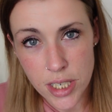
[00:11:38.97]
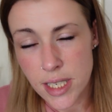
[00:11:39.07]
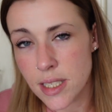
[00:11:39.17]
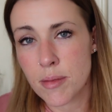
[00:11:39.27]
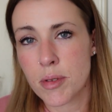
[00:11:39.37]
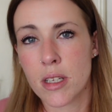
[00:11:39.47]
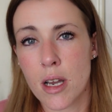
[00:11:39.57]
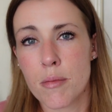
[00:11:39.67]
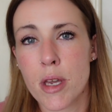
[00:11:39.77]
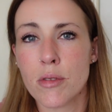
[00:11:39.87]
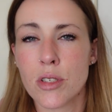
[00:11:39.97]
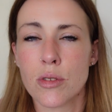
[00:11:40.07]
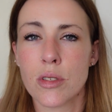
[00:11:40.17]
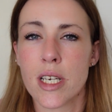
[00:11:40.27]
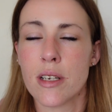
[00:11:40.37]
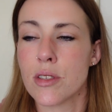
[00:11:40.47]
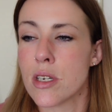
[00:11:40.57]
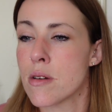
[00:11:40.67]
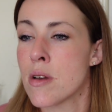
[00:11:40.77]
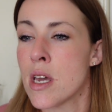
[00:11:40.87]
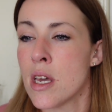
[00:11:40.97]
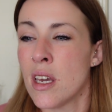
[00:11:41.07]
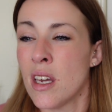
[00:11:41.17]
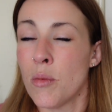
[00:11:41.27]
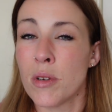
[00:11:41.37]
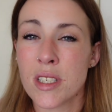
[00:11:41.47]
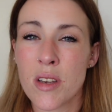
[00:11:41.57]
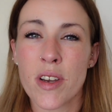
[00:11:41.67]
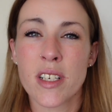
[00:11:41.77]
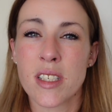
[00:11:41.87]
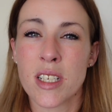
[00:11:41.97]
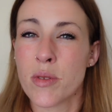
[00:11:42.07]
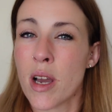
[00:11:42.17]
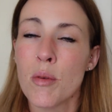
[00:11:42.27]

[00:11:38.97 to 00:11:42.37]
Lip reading: It's something that I'm going to sort out, so we'll see if I can stick to it.